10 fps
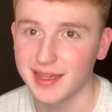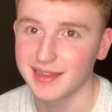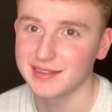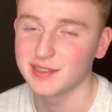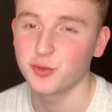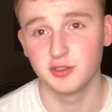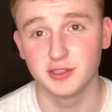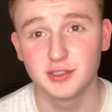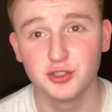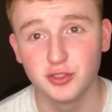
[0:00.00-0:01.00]
and you're
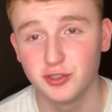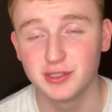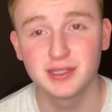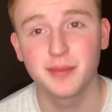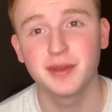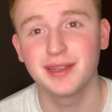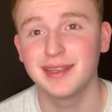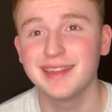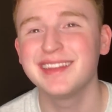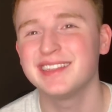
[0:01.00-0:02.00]
just sipping
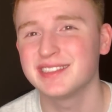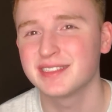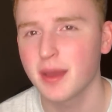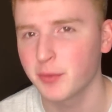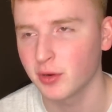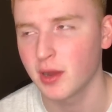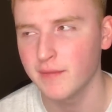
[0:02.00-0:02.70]
it in the summer.